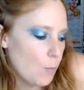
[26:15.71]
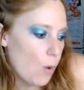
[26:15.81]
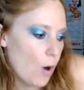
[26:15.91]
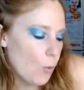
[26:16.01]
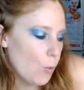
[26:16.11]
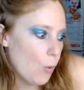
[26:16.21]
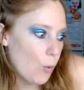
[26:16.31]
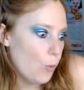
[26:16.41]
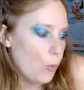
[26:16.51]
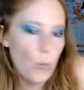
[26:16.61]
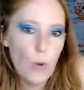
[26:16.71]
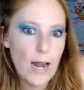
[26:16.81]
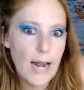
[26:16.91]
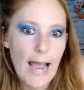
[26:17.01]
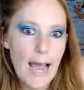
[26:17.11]

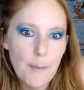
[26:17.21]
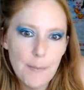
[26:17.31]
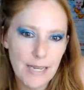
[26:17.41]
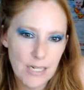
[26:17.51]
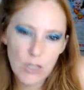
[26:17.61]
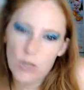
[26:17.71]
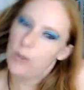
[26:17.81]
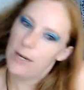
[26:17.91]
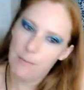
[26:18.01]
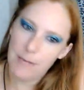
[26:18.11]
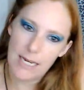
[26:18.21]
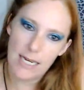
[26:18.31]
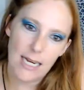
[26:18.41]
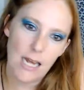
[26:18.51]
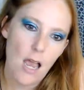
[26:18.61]
What happened? You know what I mean?
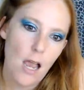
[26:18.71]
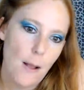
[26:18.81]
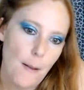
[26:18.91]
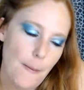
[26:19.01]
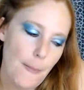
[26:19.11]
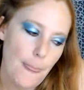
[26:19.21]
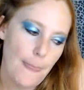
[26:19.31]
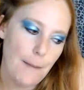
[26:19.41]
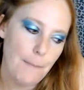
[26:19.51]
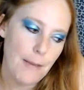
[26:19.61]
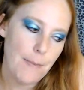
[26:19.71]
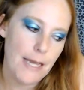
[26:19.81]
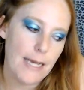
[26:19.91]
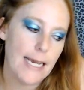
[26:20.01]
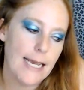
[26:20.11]
And then maybe
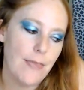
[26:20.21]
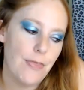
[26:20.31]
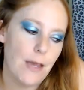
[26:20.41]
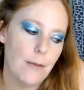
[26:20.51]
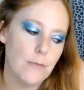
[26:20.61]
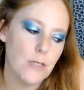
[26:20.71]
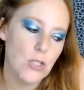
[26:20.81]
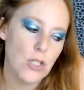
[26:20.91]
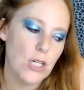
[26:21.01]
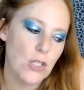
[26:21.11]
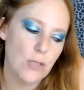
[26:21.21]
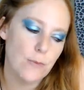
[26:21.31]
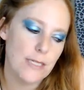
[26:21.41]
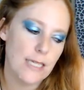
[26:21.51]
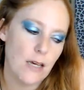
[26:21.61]
it could get them to change
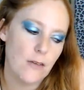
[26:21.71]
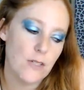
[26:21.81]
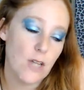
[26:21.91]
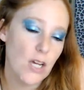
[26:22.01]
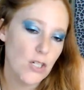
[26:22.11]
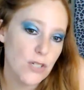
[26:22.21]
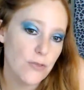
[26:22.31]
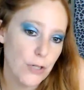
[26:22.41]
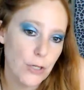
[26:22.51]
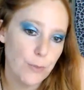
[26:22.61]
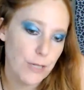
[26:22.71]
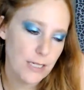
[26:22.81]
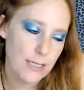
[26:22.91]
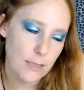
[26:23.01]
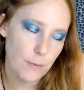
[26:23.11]
themselves, not just for you,
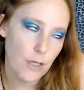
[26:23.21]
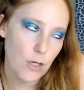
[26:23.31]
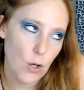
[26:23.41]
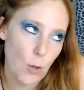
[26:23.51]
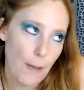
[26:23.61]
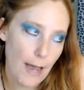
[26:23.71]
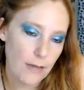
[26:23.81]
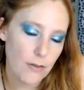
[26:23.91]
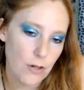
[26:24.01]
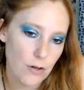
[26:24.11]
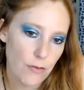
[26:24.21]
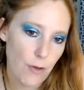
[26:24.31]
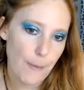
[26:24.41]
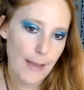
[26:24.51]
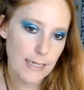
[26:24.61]
because to me, you go back, they're going to
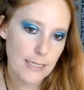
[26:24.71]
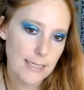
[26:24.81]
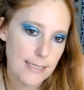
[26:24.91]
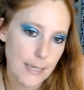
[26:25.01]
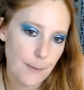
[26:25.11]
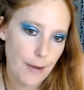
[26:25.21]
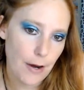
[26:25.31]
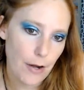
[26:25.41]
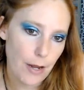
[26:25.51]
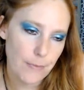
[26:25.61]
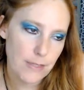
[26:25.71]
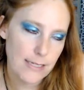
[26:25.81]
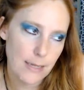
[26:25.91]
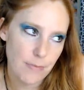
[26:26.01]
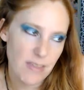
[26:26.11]
fall back to the same paradigm, the
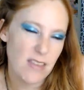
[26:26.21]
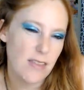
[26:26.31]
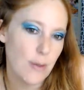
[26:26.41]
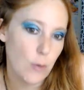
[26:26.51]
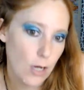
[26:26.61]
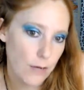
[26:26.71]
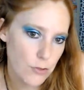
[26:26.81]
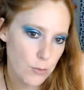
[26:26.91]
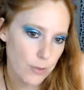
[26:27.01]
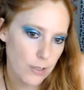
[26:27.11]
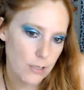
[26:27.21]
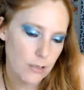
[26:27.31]
same thing that they were comfortable in.